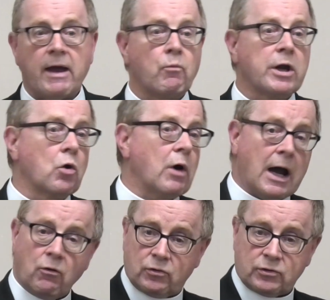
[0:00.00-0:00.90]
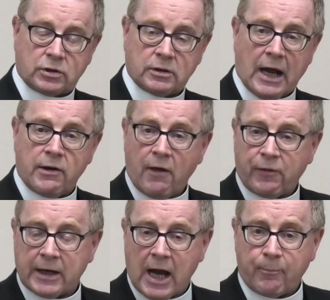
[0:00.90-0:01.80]
then we go out and
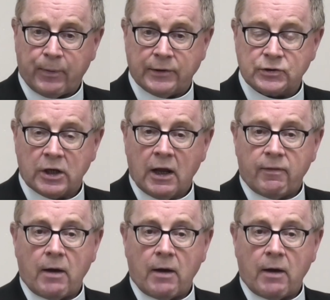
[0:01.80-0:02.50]
nothing happens,